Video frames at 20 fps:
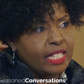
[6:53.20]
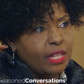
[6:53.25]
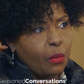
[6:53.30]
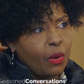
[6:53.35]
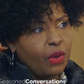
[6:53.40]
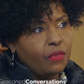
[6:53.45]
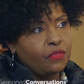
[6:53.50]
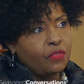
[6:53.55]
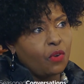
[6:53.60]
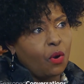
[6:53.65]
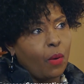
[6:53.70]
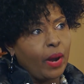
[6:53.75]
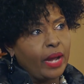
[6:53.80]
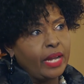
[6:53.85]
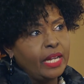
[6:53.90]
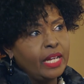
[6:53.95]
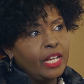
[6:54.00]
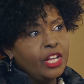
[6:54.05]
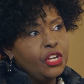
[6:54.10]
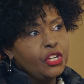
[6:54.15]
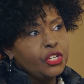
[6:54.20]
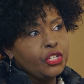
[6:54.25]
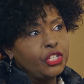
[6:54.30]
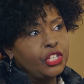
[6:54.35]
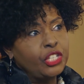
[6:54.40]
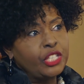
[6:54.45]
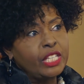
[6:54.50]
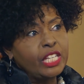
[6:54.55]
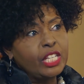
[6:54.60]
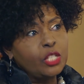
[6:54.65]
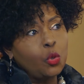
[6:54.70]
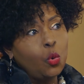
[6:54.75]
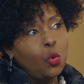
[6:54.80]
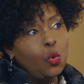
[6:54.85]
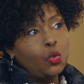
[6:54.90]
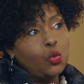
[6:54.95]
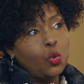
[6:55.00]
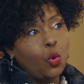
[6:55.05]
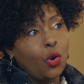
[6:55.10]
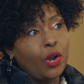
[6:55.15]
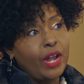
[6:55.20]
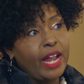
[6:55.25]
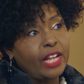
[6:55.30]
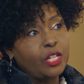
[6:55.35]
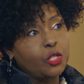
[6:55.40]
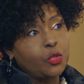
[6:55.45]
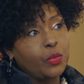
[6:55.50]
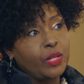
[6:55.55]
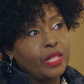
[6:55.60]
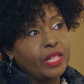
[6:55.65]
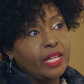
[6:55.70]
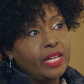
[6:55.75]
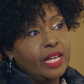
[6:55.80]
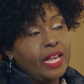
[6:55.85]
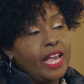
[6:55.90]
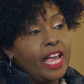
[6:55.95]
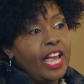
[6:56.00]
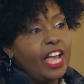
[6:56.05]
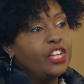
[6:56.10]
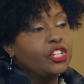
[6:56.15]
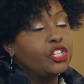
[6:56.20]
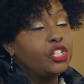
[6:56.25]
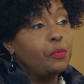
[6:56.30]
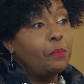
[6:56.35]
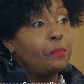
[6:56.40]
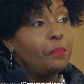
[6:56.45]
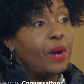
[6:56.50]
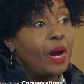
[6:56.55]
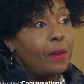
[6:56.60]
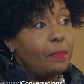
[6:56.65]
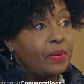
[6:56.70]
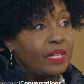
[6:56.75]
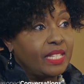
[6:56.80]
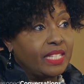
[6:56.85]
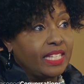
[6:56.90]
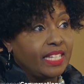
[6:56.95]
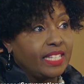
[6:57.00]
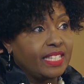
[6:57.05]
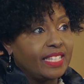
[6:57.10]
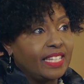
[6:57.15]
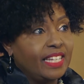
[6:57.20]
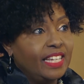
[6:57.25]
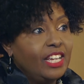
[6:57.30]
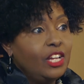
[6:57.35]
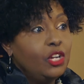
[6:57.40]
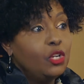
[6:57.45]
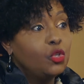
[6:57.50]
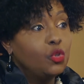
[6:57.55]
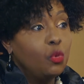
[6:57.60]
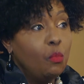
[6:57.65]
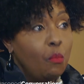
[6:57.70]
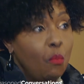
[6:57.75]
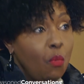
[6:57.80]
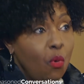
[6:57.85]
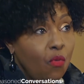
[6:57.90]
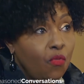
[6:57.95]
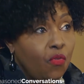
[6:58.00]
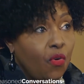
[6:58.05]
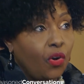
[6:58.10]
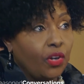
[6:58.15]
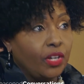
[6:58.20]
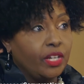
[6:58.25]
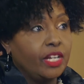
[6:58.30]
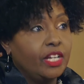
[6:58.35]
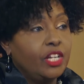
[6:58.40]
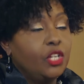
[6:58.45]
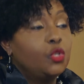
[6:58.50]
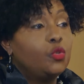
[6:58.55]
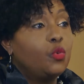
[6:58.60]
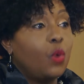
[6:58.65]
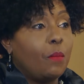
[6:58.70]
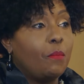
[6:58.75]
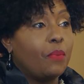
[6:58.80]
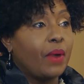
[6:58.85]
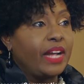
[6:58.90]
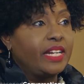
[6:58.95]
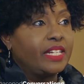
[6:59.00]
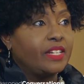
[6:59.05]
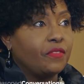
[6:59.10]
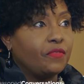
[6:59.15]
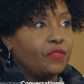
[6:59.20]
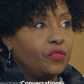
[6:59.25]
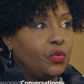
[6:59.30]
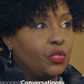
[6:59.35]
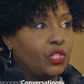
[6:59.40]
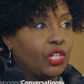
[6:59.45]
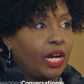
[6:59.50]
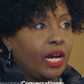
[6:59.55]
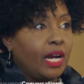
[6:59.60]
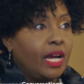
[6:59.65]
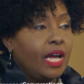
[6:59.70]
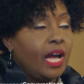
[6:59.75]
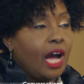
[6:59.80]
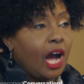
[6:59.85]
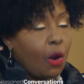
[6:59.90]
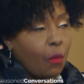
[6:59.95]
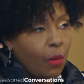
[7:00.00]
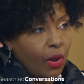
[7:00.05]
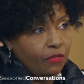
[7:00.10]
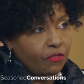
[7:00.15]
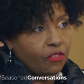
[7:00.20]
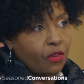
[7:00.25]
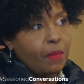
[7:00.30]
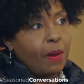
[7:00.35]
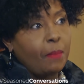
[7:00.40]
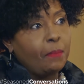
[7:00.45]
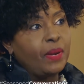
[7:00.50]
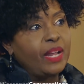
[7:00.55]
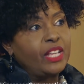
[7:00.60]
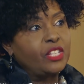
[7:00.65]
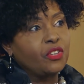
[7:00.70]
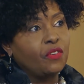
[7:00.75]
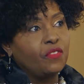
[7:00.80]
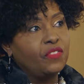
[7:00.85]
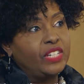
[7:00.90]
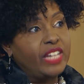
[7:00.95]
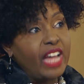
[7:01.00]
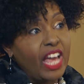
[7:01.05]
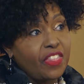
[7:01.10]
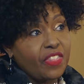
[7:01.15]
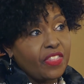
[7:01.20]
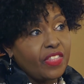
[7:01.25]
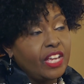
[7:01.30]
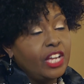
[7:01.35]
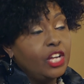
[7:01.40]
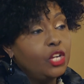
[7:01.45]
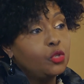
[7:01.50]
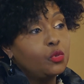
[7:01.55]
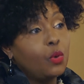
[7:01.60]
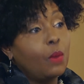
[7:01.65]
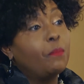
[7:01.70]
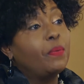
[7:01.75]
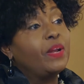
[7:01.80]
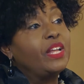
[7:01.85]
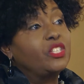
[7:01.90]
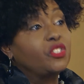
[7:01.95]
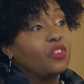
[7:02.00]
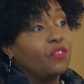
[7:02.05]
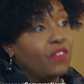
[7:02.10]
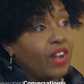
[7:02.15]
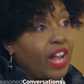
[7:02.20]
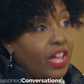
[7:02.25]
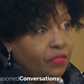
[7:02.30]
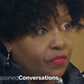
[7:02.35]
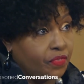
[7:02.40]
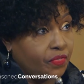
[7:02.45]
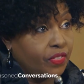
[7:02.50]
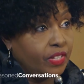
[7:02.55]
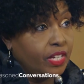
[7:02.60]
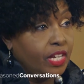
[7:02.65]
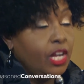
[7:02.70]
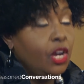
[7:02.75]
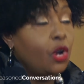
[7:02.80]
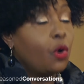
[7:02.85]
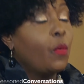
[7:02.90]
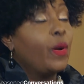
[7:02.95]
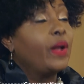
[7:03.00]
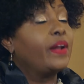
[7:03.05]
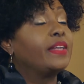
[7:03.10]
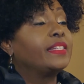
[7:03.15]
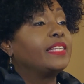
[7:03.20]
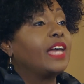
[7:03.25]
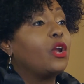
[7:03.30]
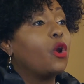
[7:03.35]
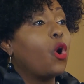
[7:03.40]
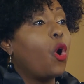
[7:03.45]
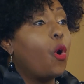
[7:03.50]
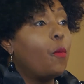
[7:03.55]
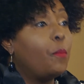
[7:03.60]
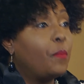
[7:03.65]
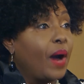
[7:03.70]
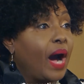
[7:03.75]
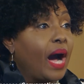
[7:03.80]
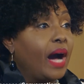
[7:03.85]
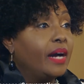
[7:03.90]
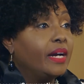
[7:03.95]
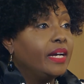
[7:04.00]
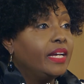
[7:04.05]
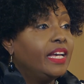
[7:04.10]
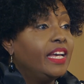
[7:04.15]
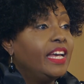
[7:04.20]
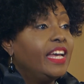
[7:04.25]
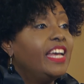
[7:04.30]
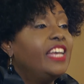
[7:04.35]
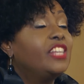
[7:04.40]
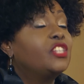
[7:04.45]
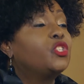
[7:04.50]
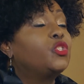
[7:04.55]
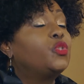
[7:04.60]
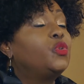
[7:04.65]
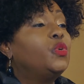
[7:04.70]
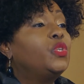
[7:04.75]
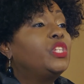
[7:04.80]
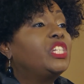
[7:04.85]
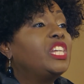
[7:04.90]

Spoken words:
the way forward, she sees who to connect with, and she purposes to move on to a brighter future, away from a place of death to a place of life. Whereas an Orpah is too